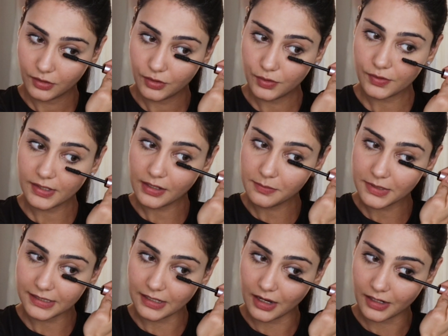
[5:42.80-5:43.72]
Using a
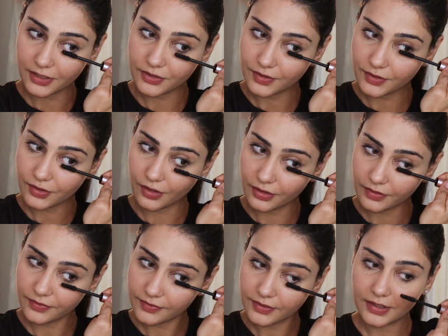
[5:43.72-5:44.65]
mascara just sort
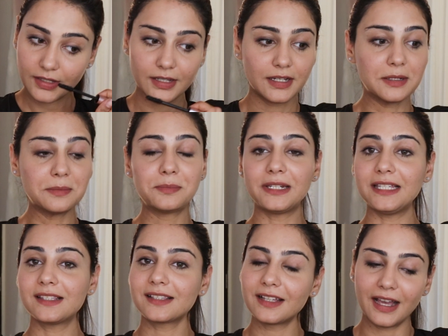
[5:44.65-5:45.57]
of
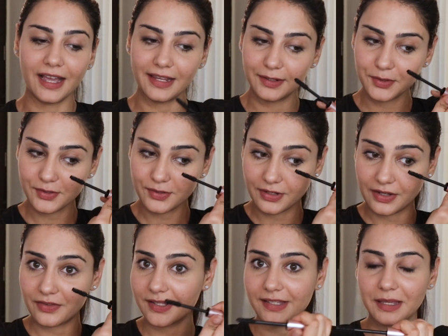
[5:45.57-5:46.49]
completes the eye look, so
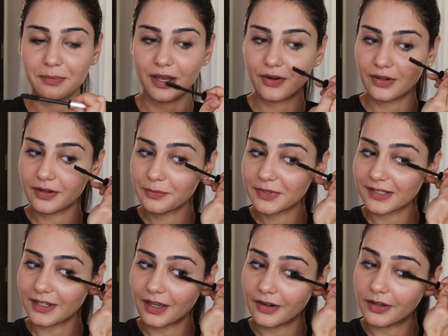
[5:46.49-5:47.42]
never skip out on a
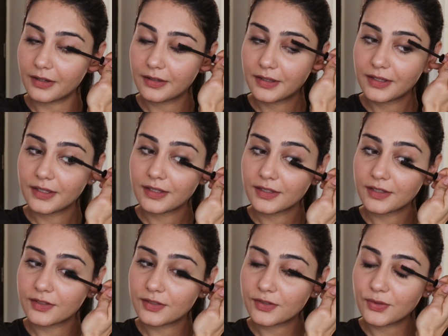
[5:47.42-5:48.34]
mascara.
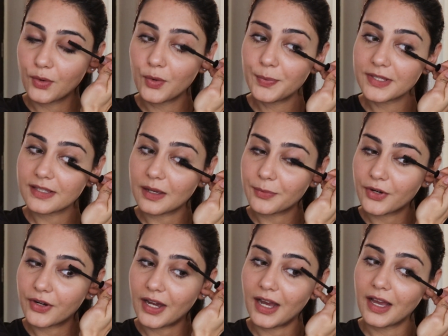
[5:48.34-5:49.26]
It just opens up
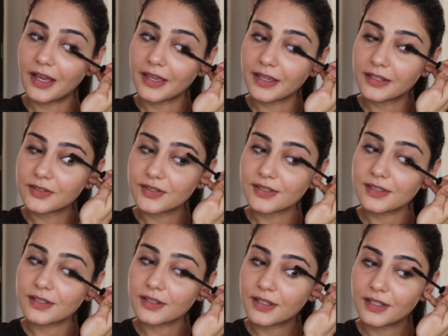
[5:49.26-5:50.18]
your eye and
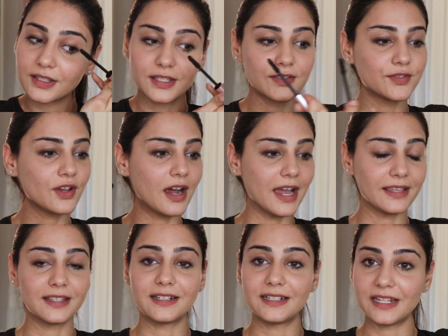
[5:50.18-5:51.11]
just gives your eye
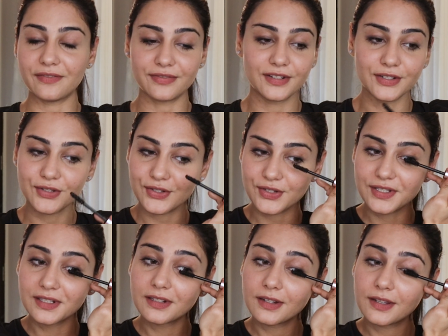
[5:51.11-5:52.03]
that
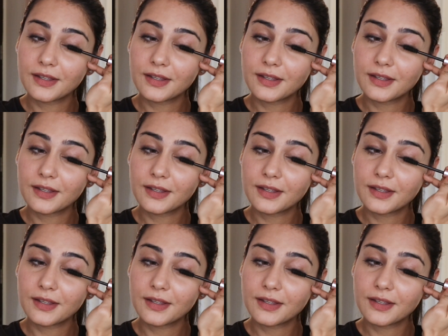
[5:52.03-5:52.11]
definition.